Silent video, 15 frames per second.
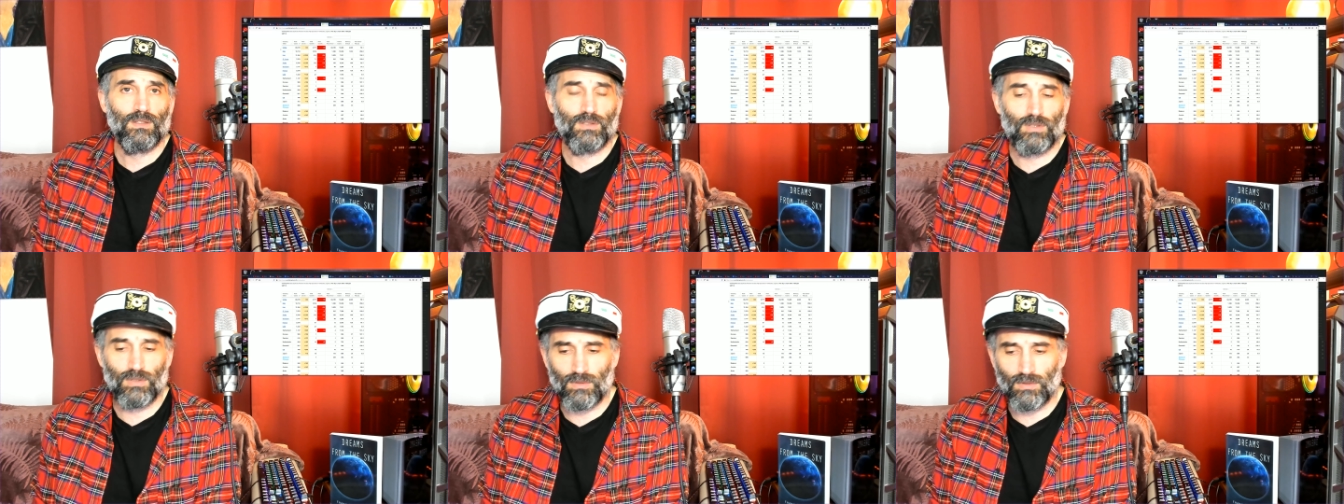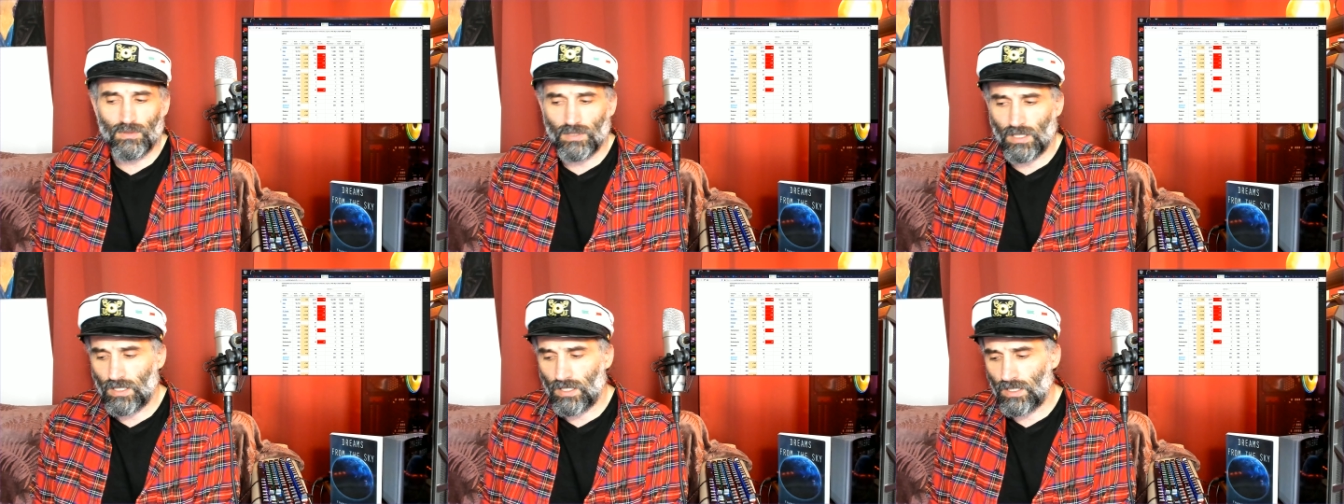
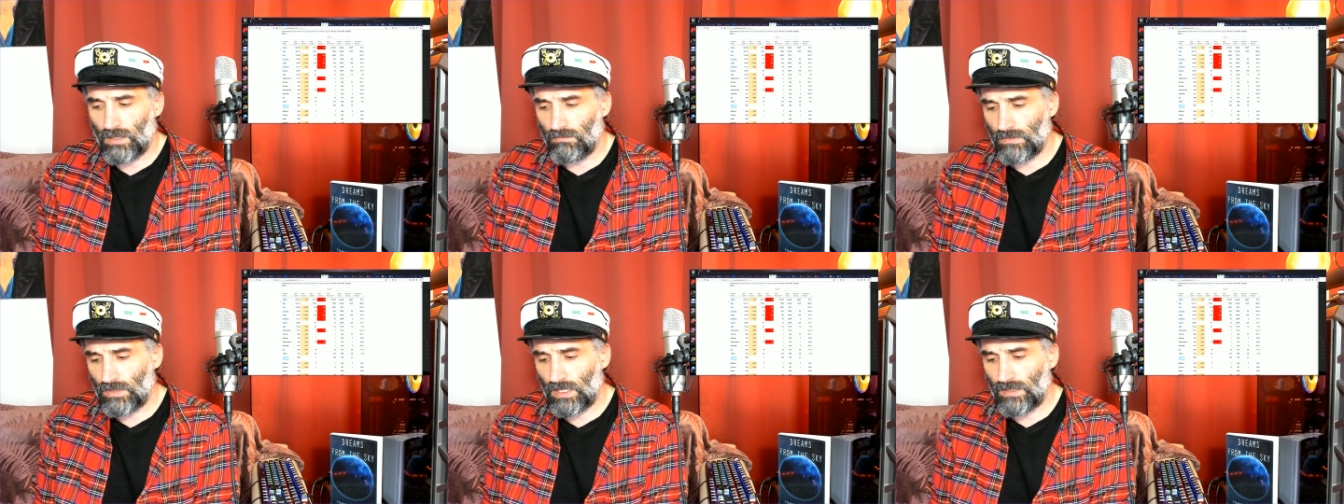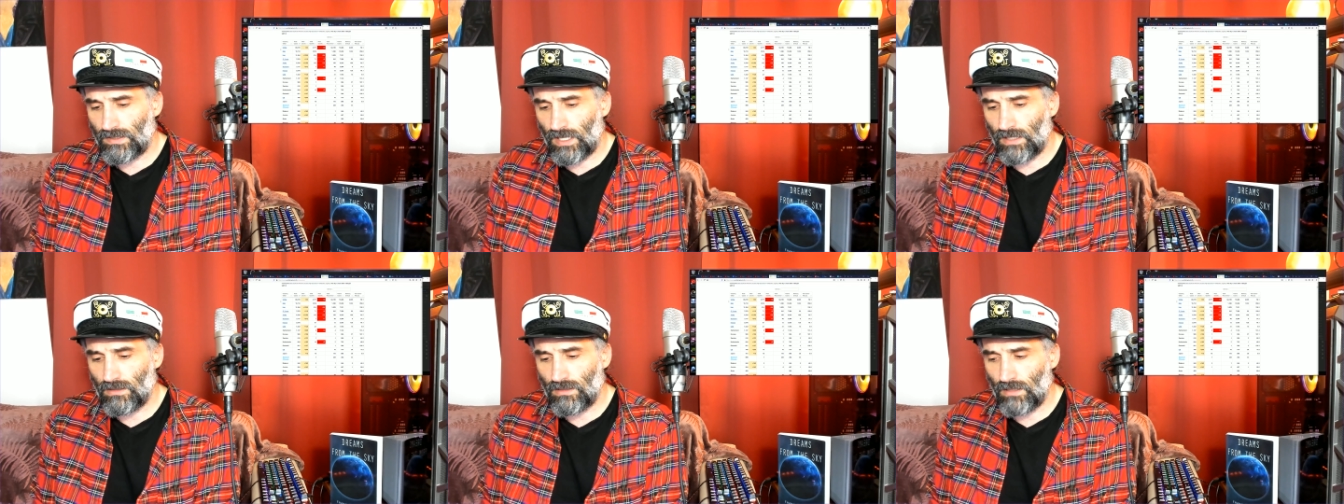to um, they
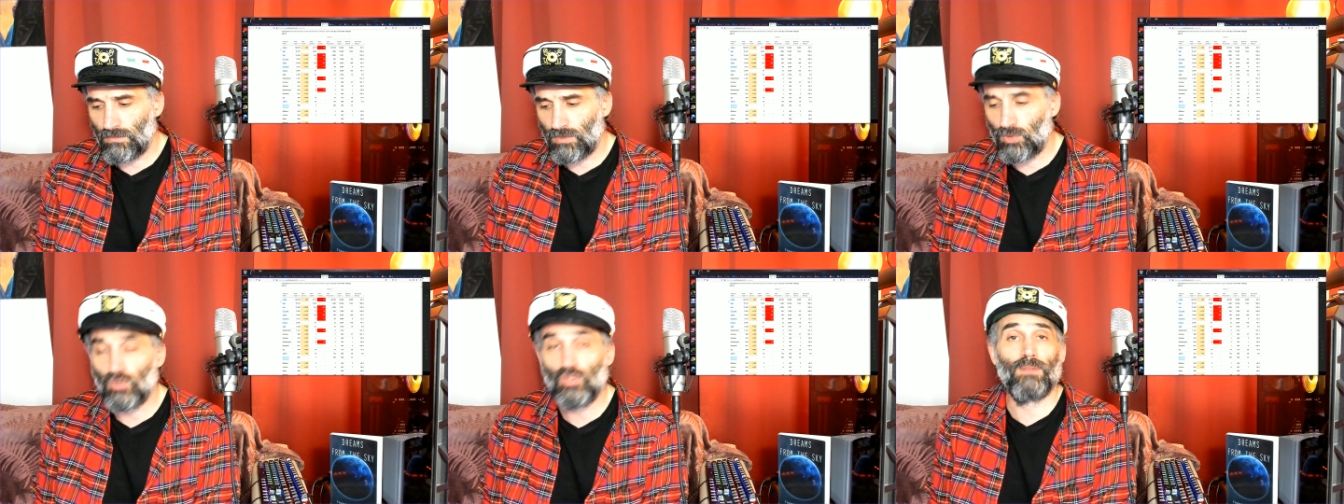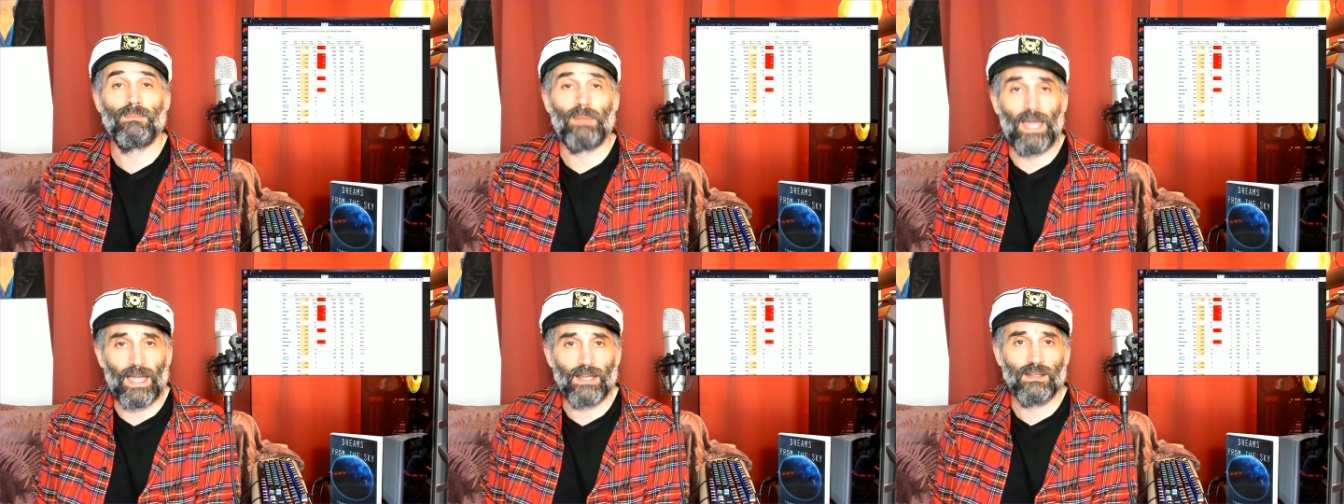sent him to
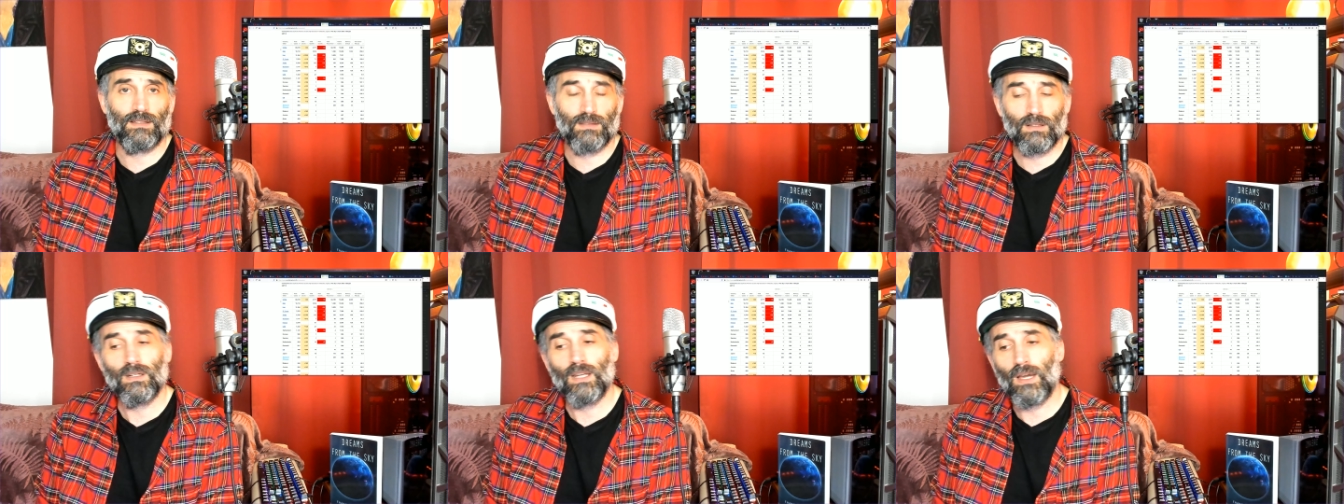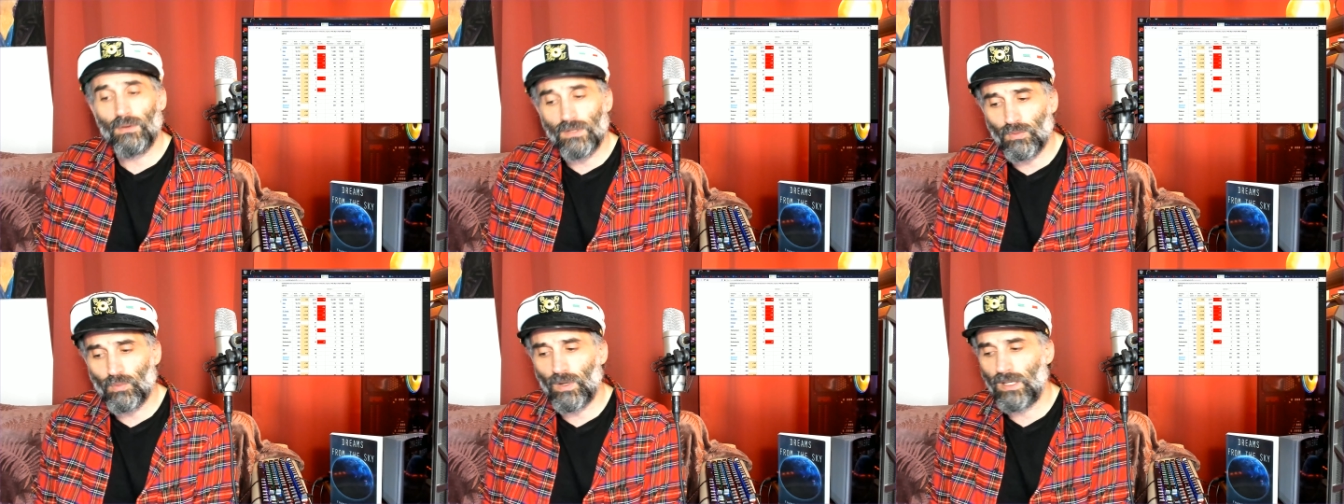Japan. So now
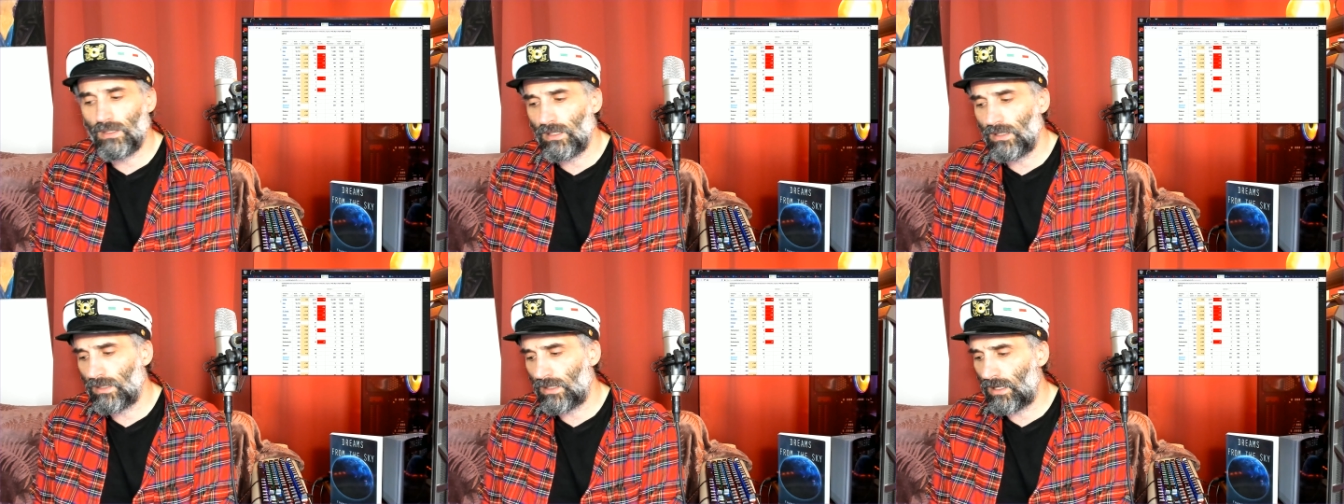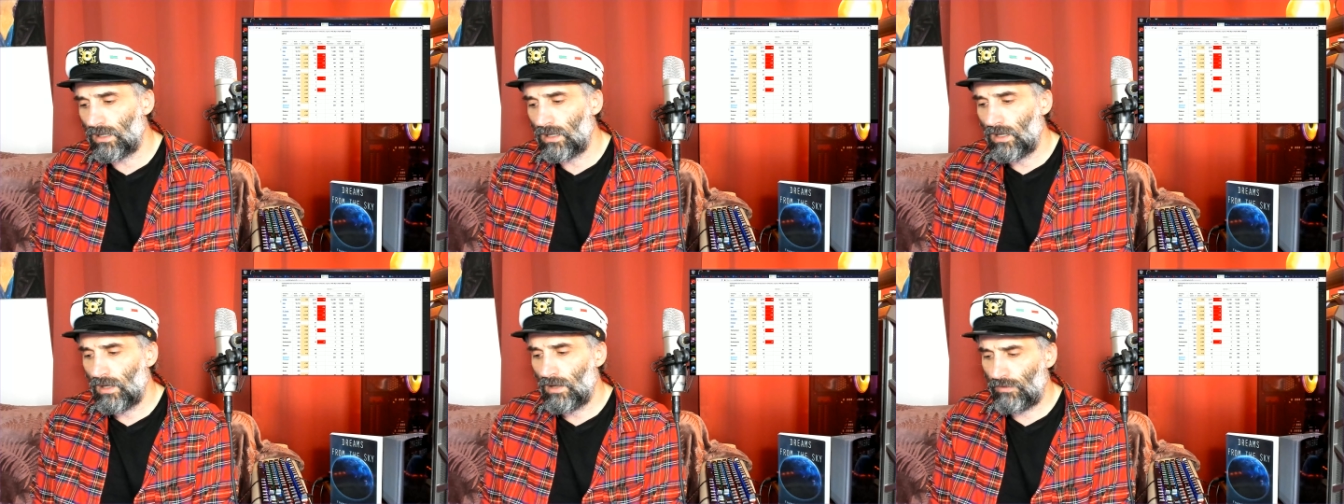he's waiting
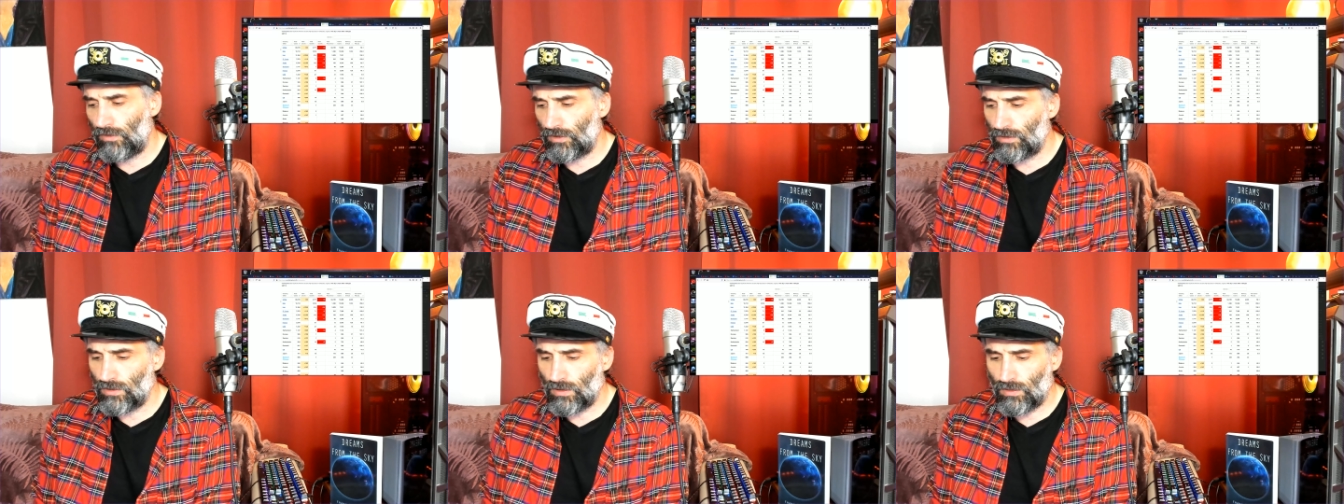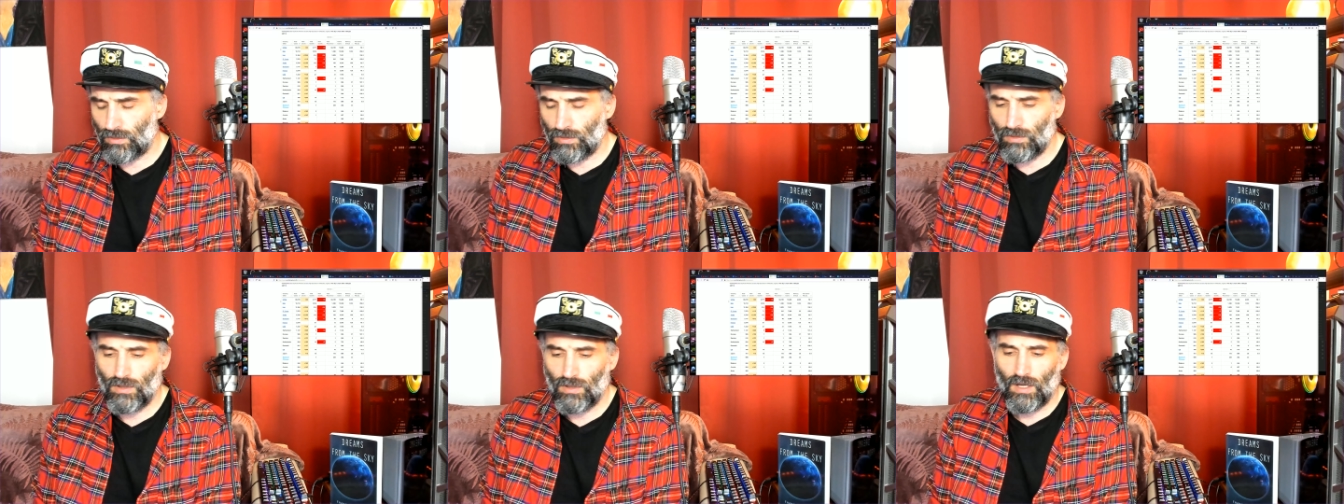there for the
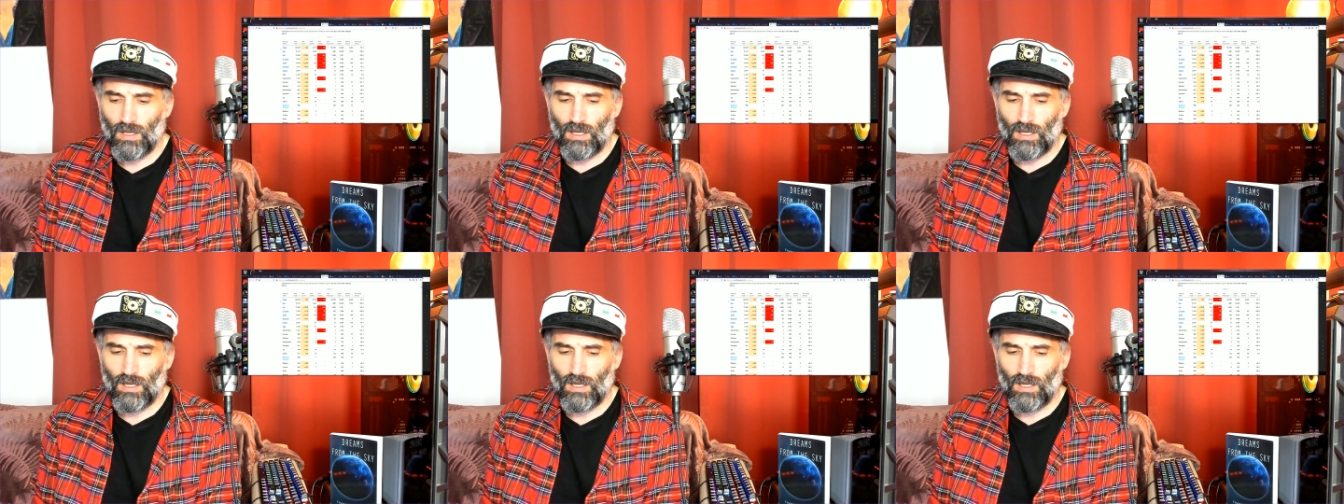crew.